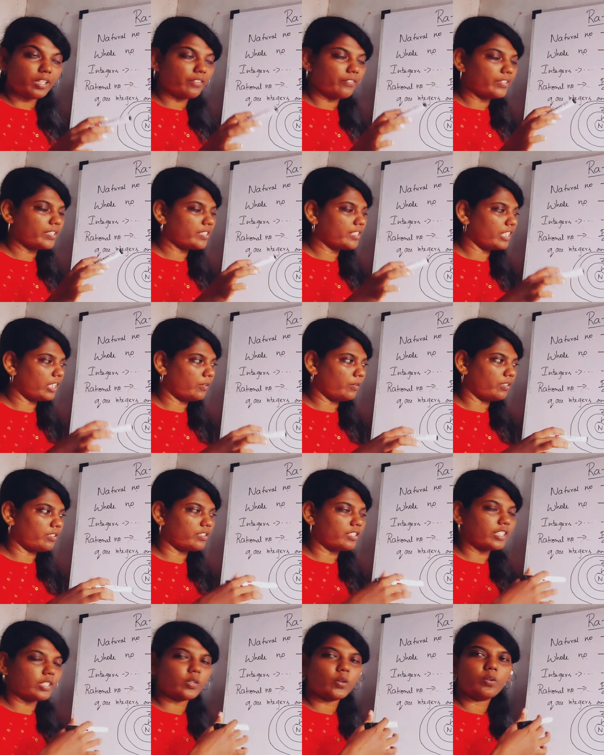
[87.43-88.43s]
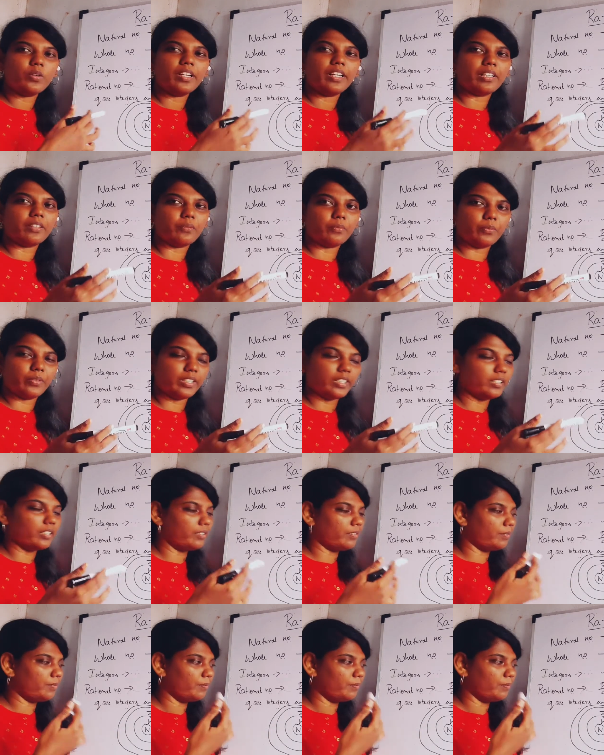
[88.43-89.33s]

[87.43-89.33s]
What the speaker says: If it's equal to 0, it will